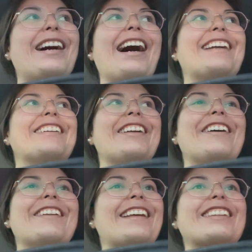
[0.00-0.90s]
I don't
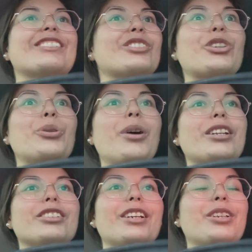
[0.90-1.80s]
know. Like, they're still gonna
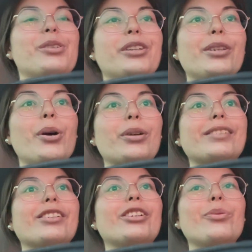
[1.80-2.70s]
watch. I already know, because
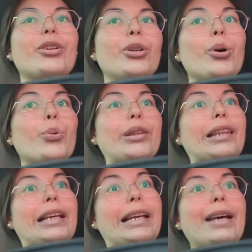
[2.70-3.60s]
they're gonna wanna know what
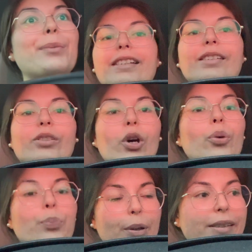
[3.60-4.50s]
they get. It's so
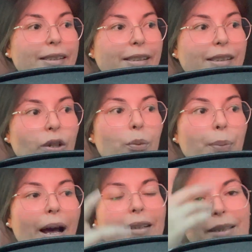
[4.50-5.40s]
busy, it's so
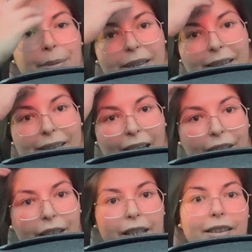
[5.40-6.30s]
packed. I mean, it's a
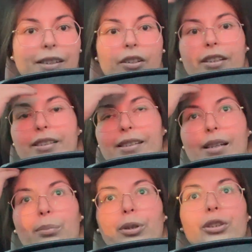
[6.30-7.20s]
Saturday, it's already
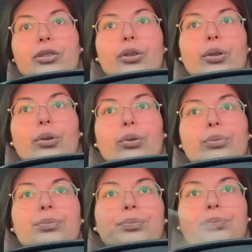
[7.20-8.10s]
December, so
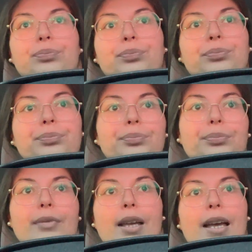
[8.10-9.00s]

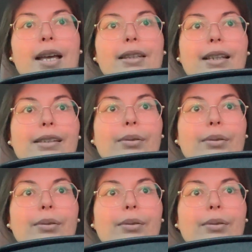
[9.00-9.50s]
that's